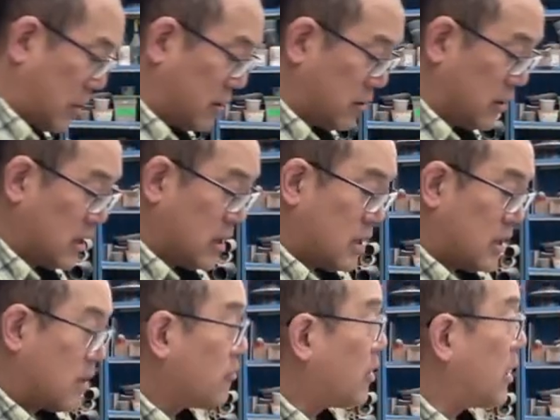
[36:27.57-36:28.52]
it,
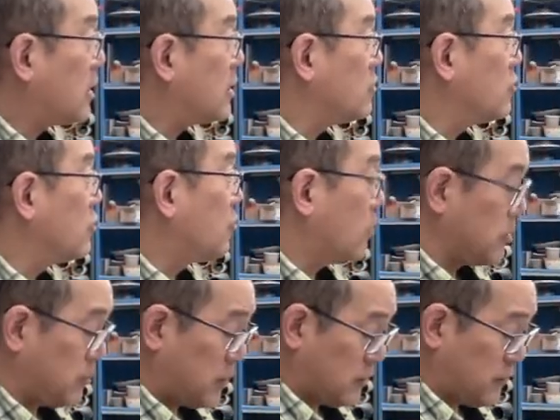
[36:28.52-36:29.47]
right? Because you don't
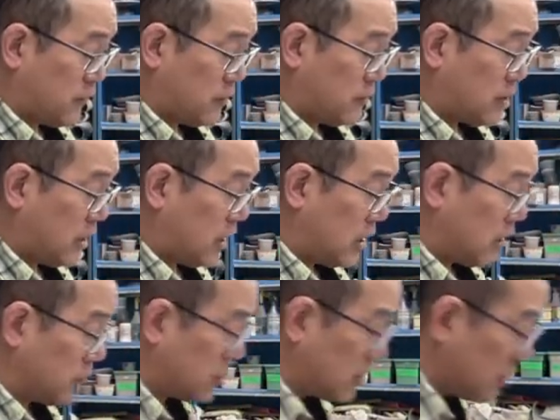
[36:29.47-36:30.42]
want to be the first
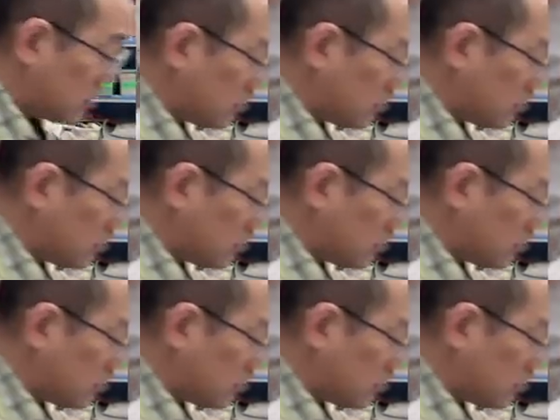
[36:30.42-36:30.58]
time to,